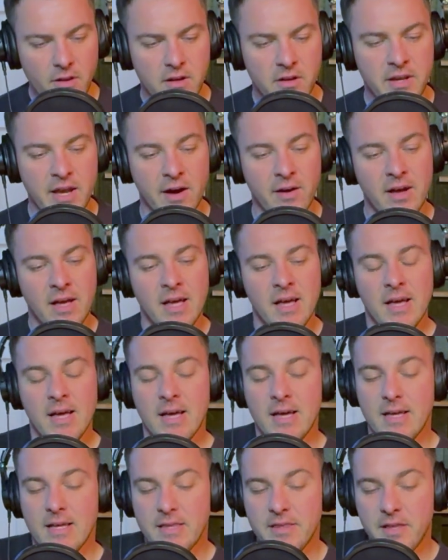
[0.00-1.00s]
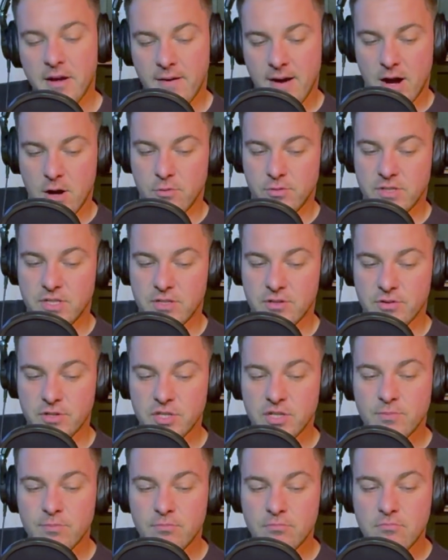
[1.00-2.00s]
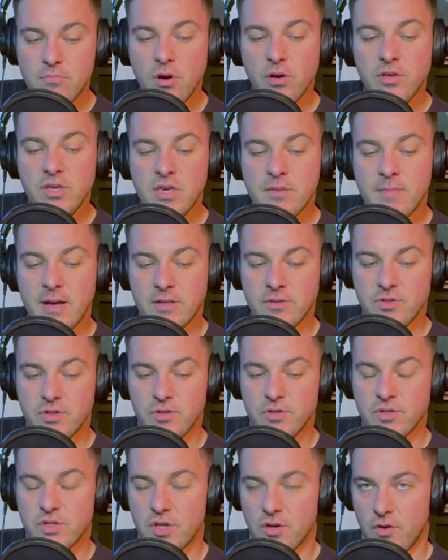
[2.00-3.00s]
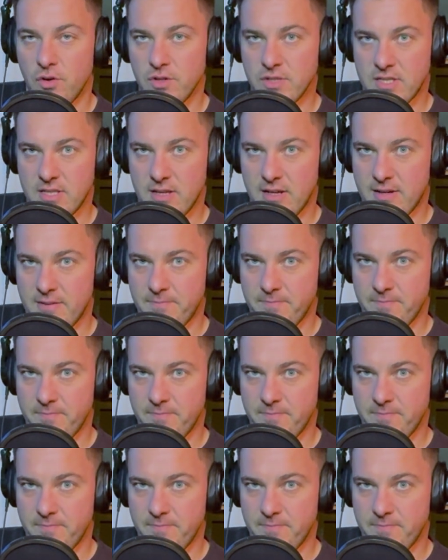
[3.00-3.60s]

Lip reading: Now, they're out. There are some monumental scores there.